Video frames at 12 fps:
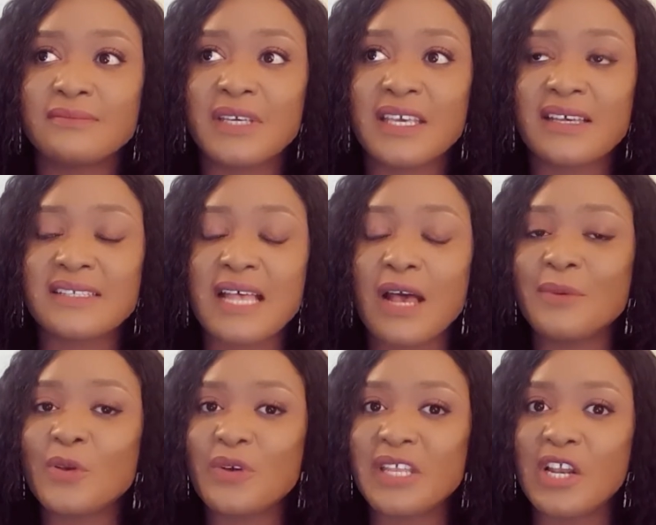because I'll
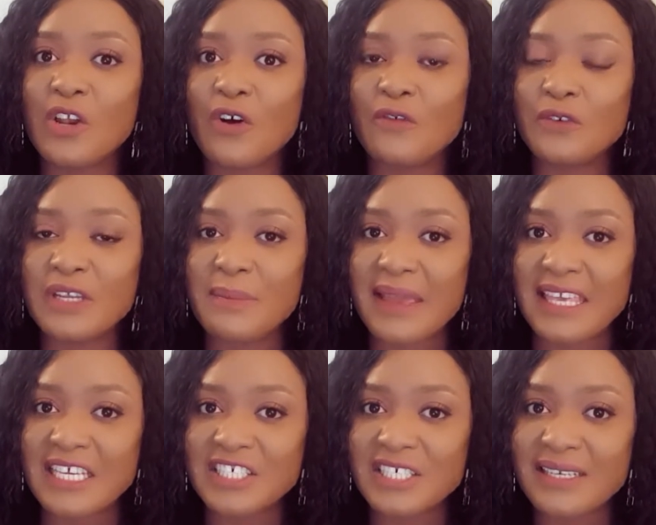be cooking a lot of food in my
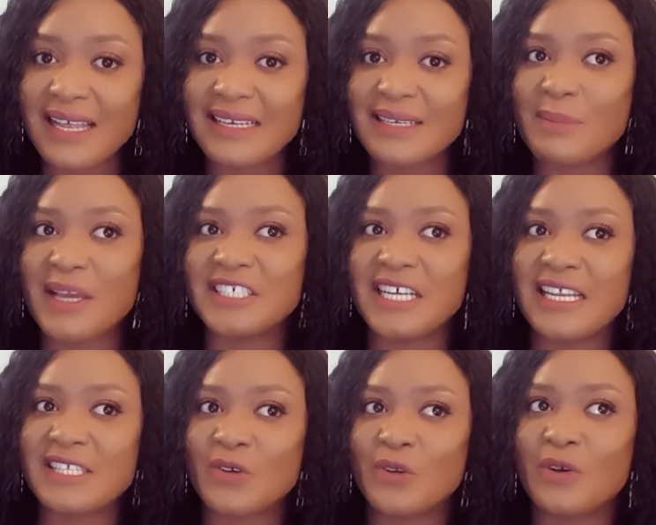kitchen and my
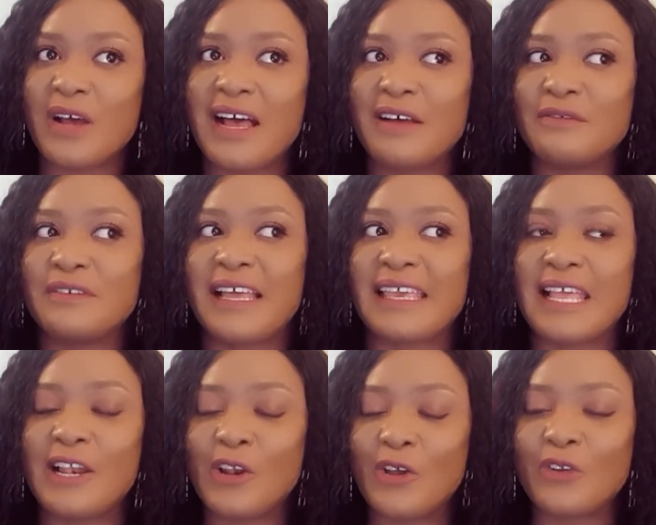channel is going to have like
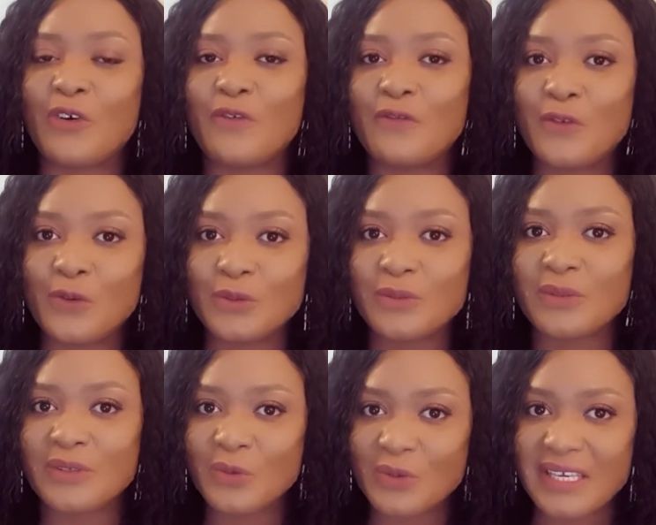a lot of food
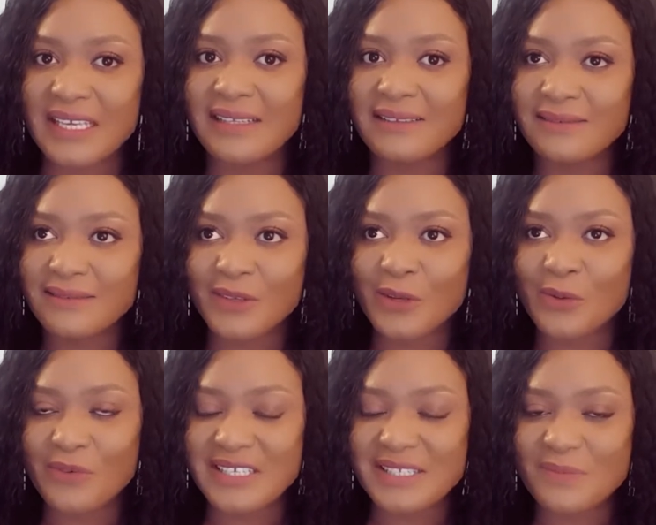cooking, you
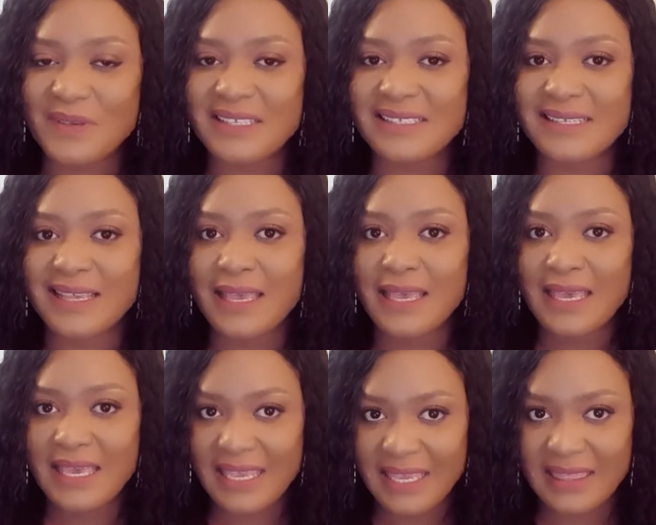know, recipes
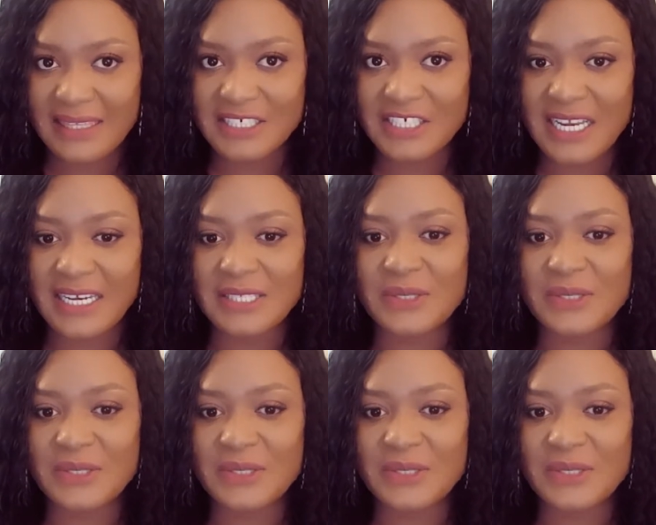in this channel.